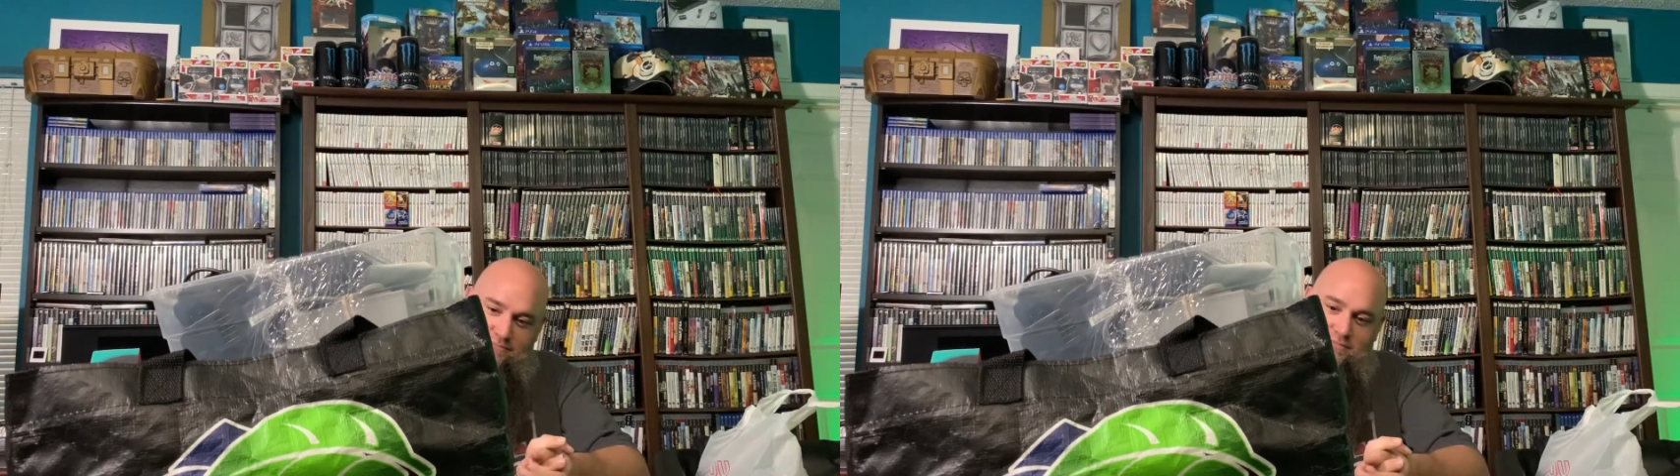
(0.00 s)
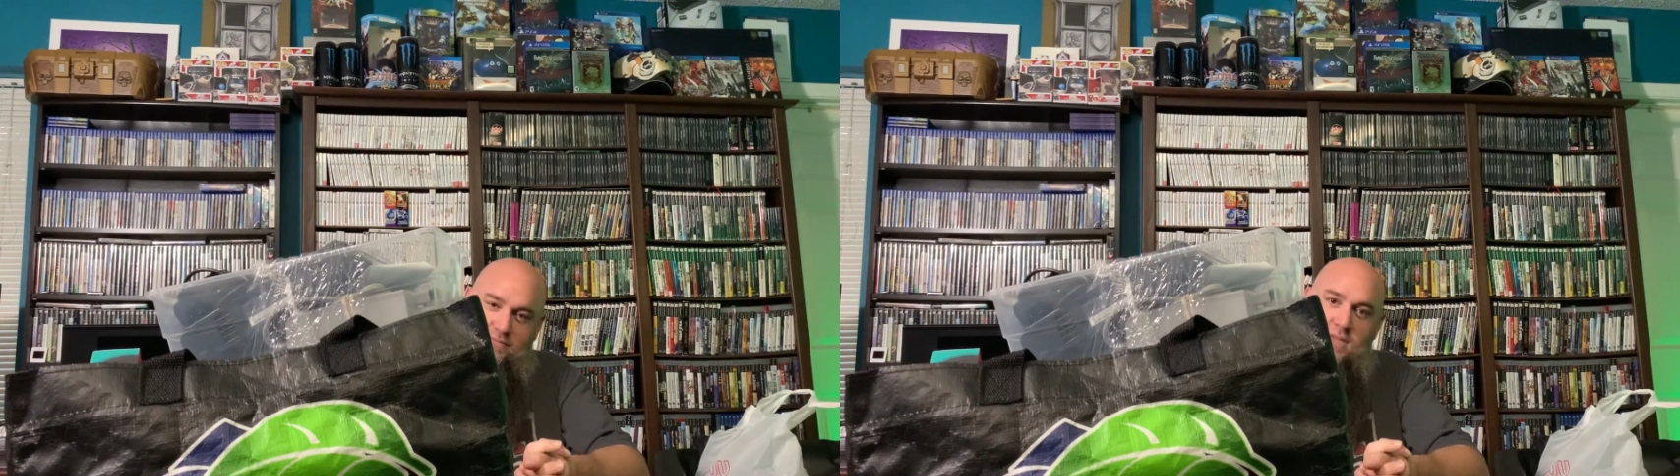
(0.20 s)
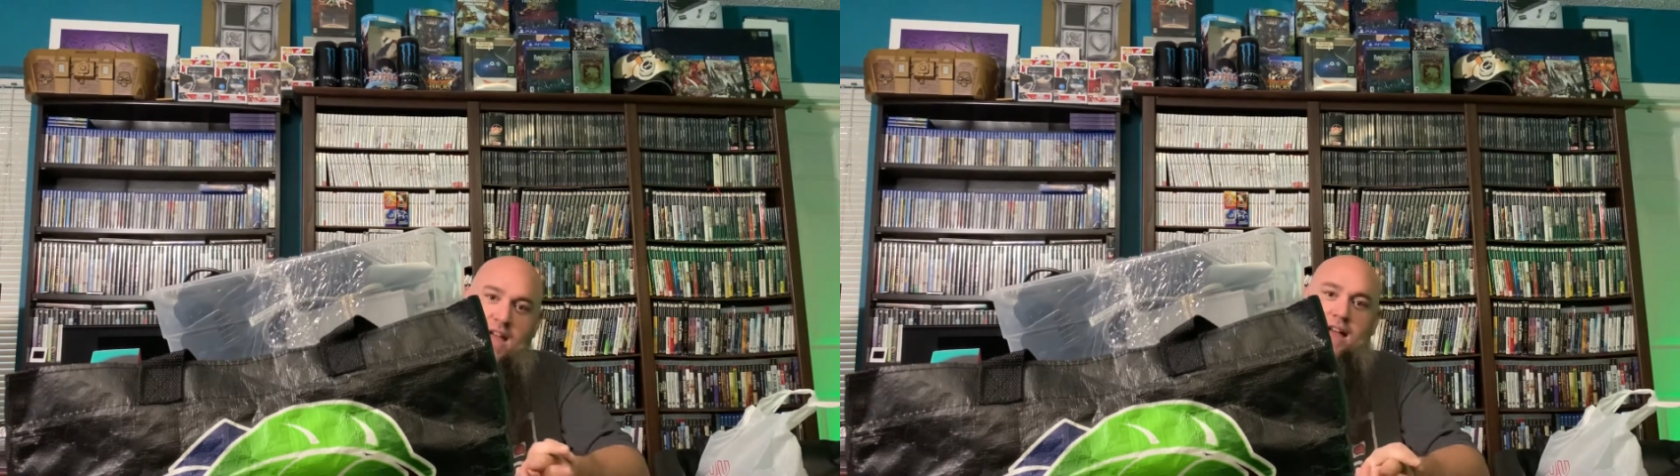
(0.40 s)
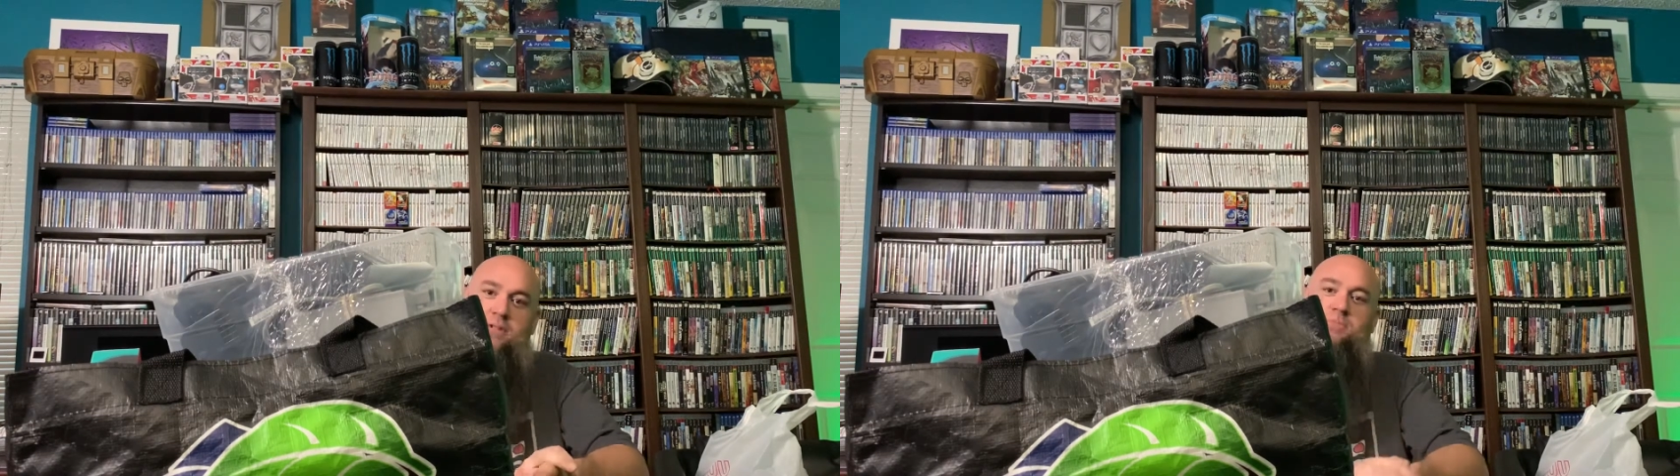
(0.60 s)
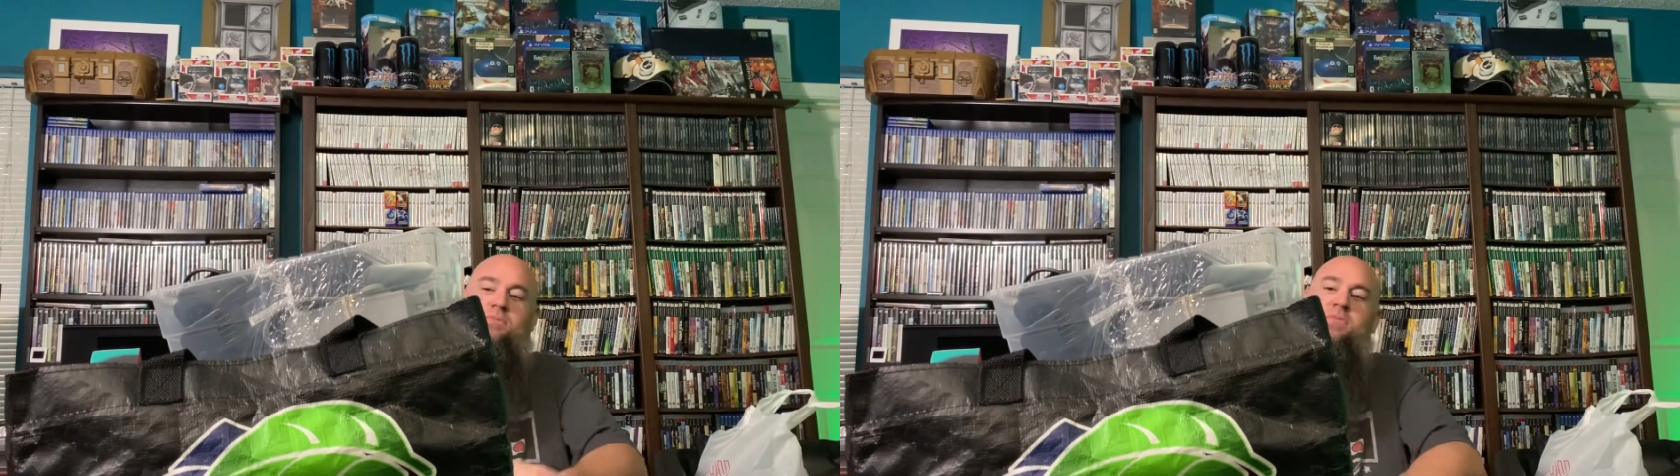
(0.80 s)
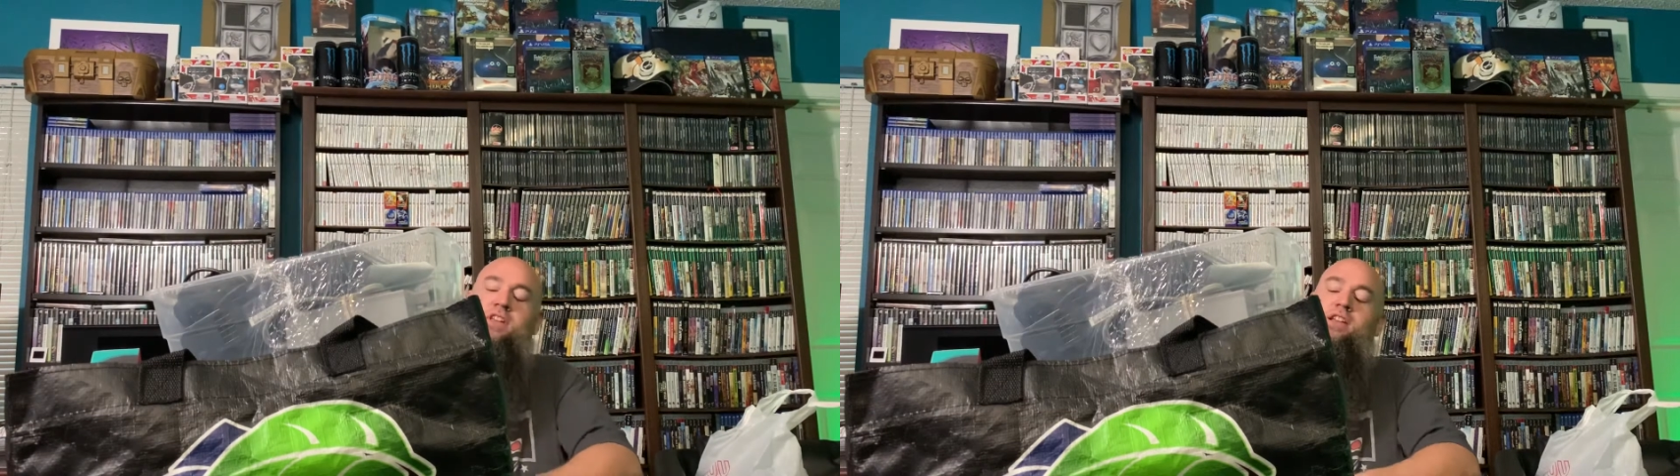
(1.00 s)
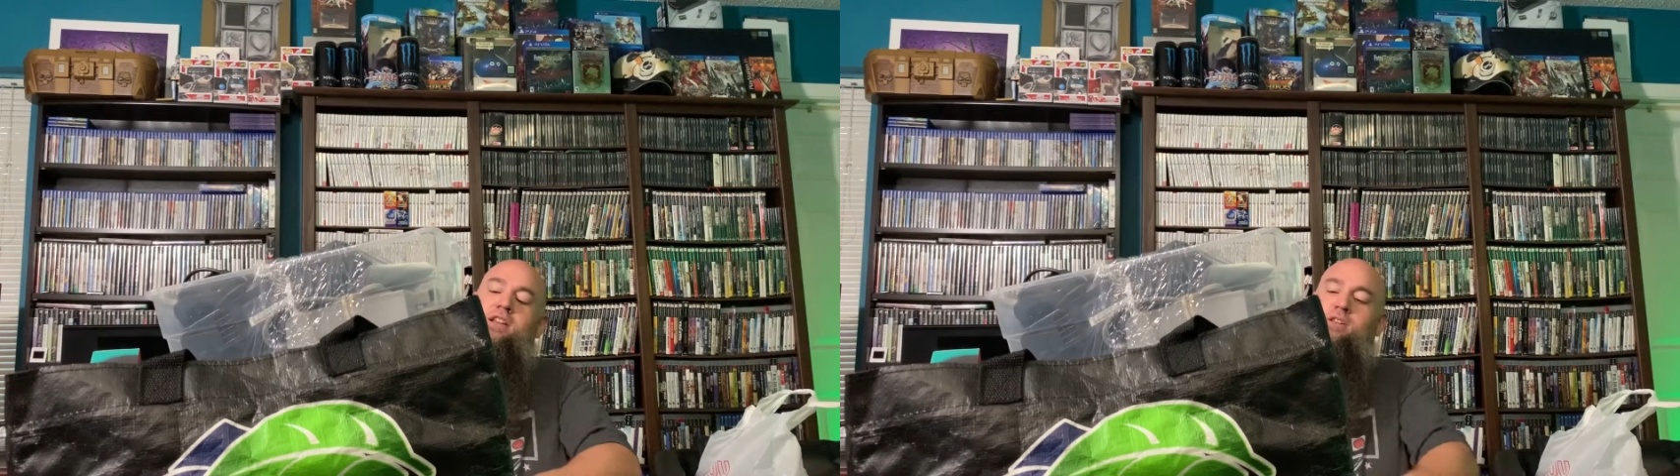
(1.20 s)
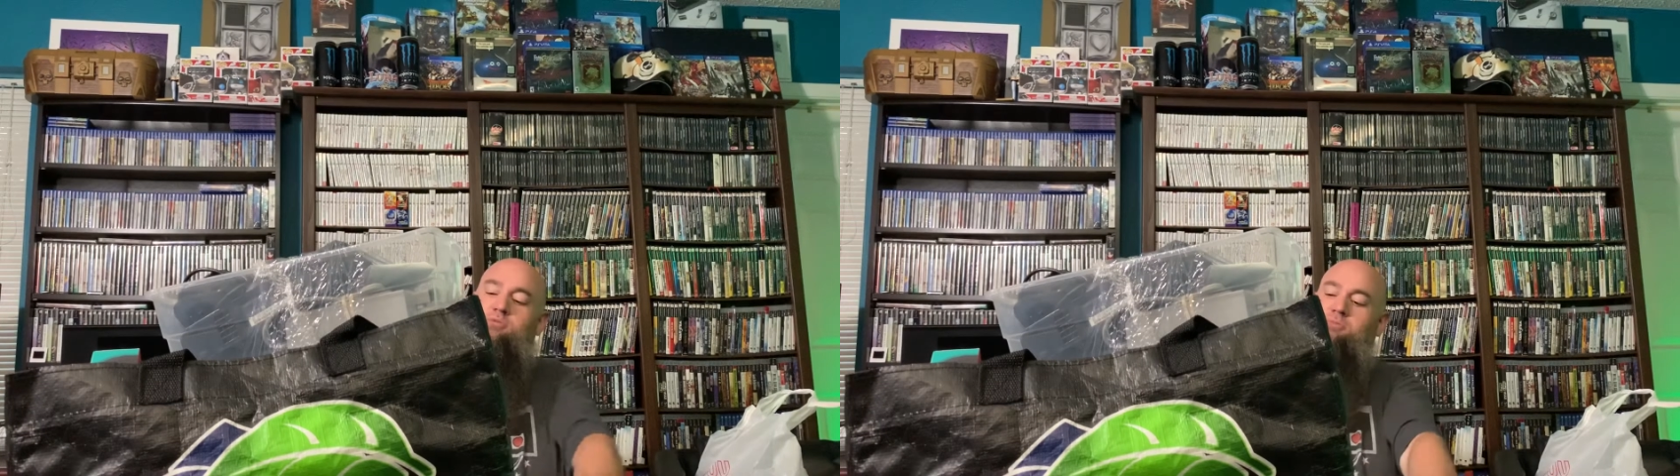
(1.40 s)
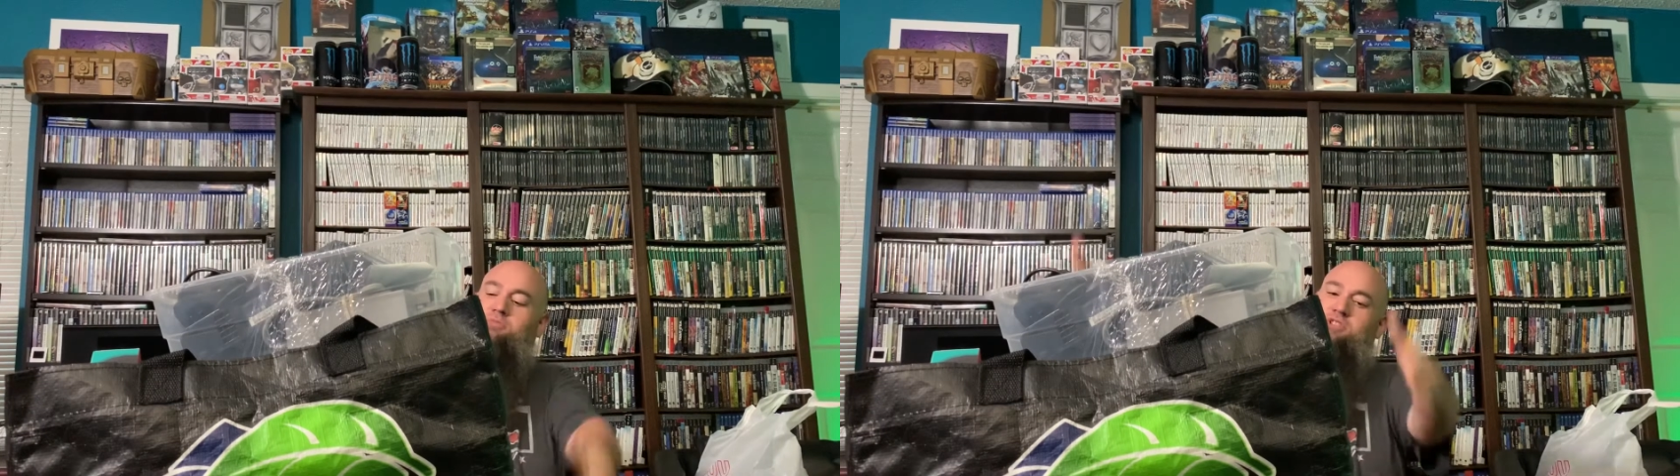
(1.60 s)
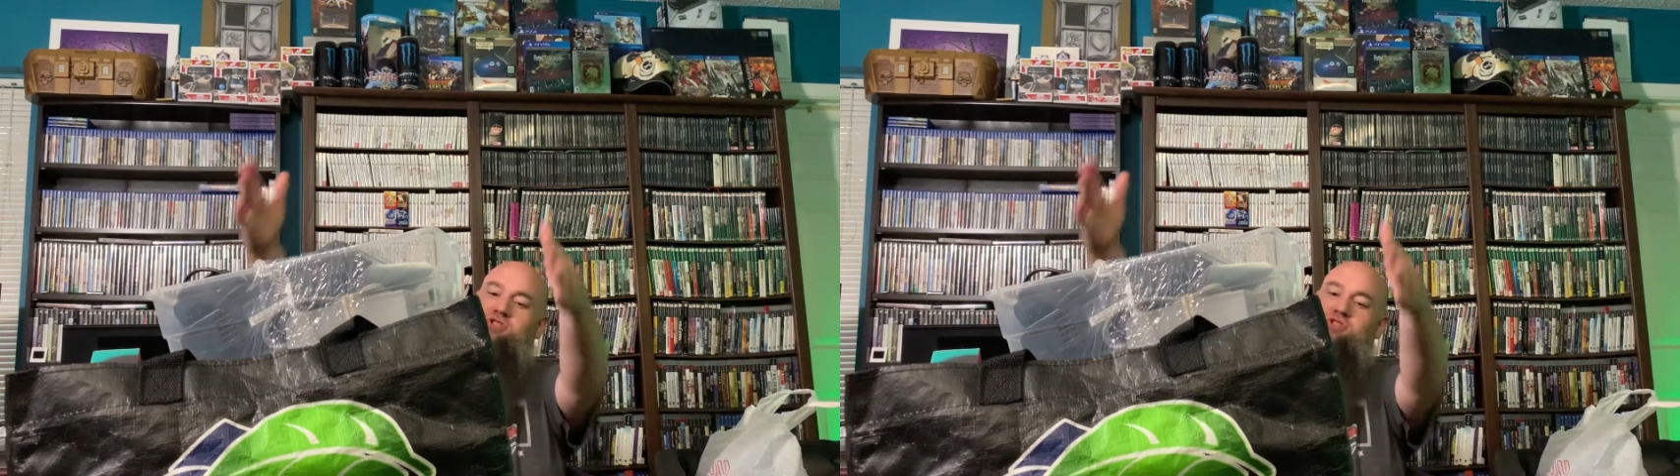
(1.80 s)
Yeah, this